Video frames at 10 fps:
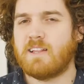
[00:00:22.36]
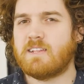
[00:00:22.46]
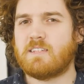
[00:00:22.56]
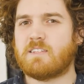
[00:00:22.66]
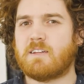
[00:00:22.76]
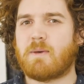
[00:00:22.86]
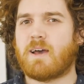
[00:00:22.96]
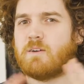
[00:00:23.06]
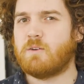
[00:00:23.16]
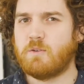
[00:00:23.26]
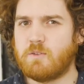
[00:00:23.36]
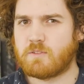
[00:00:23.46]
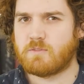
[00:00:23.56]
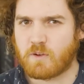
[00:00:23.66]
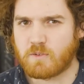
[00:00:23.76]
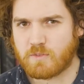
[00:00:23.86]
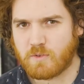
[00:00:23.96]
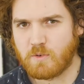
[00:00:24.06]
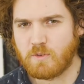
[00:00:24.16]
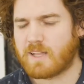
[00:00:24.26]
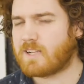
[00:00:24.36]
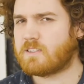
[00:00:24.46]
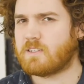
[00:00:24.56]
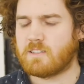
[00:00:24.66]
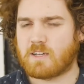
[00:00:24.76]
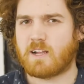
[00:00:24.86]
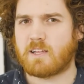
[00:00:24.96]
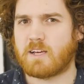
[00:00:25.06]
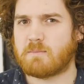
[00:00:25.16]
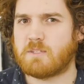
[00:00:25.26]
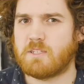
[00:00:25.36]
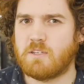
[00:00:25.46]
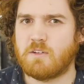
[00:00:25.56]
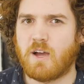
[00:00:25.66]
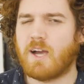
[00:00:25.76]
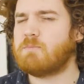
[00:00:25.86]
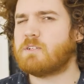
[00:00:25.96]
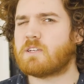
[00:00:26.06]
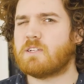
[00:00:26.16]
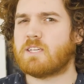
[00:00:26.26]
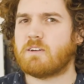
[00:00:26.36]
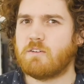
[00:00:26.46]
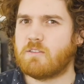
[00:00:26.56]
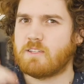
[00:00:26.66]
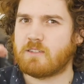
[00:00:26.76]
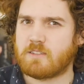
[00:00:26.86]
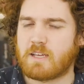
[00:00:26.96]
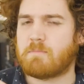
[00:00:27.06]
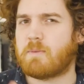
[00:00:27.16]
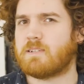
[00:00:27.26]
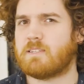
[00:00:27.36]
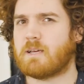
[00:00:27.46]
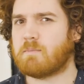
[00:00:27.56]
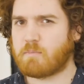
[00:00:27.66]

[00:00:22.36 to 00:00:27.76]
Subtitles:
This isn't about who to vote for, that's entirely up to you. I'm just going to tell you the step-by-step